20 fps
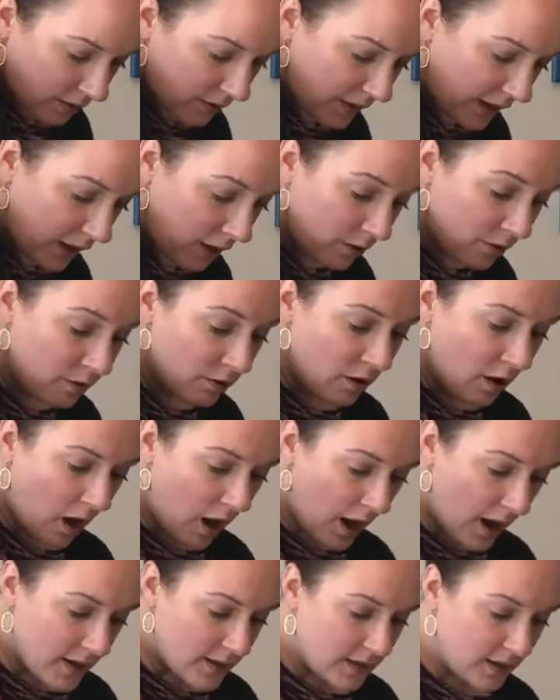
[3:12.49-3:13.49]
They are
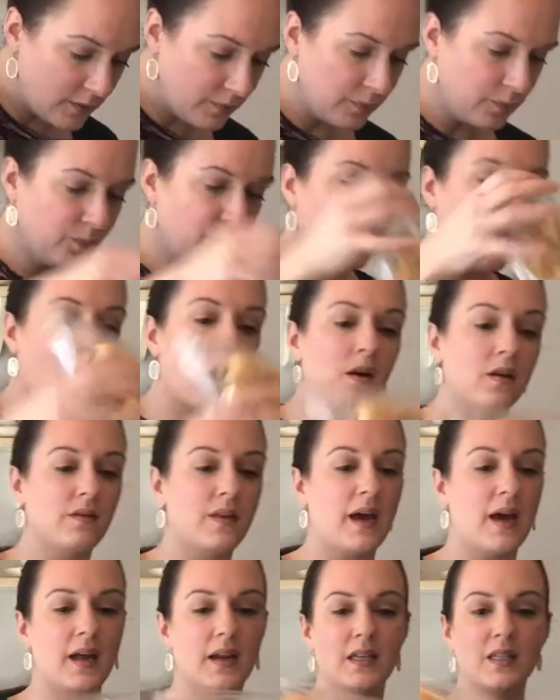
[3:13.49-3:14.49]
not. Part of
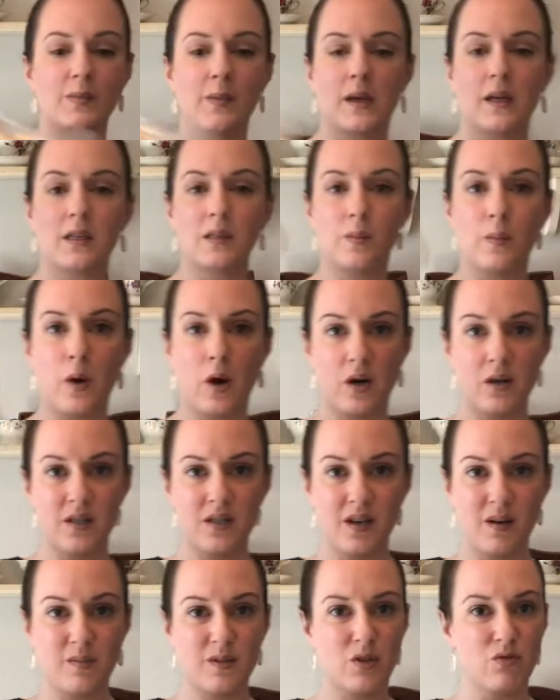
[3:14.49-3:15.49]
that is because
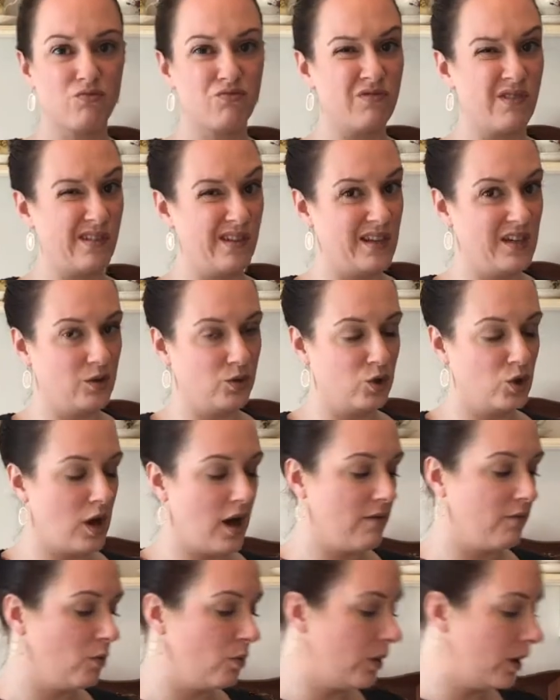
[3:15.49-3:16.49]
parsnips really don't
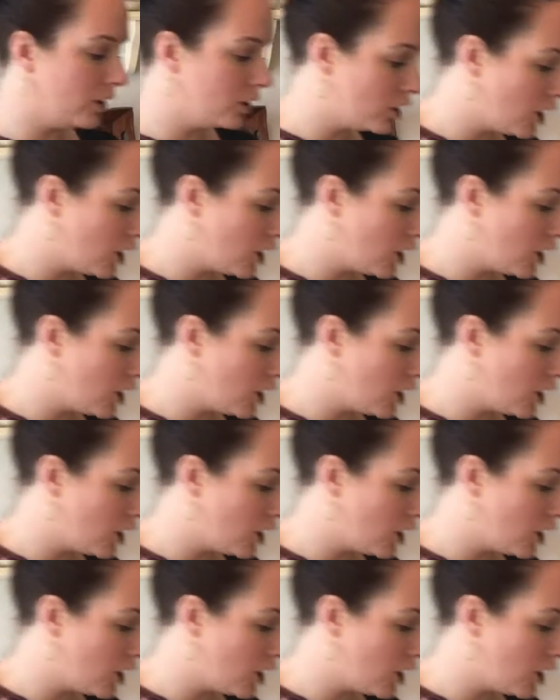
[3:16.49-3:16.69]
travel well